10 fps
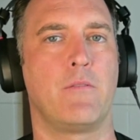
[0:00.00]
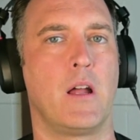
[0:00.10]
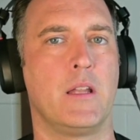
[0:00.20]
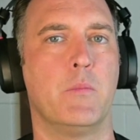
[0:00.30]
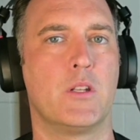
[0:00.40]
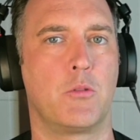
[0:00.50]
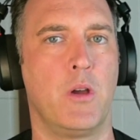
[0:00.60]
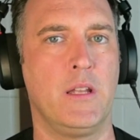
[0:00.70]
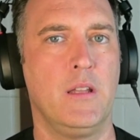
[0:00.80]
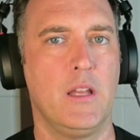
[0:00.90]
run in
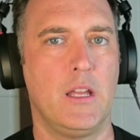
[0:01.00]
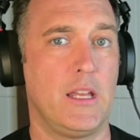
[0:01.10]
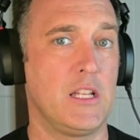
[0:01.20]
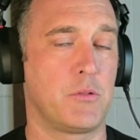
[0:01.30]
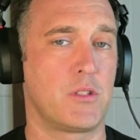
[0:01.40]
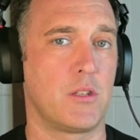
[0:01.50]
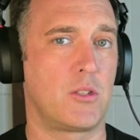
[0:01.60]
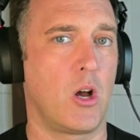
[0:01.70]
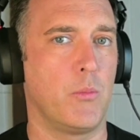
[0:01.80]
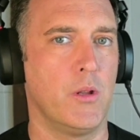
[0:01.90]
between. His was the
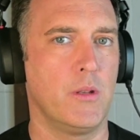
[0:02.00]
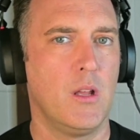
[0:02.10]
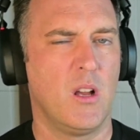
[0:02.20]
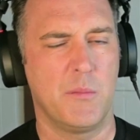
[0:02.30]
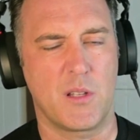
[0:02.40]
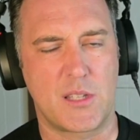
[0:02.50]
Todman. I'm not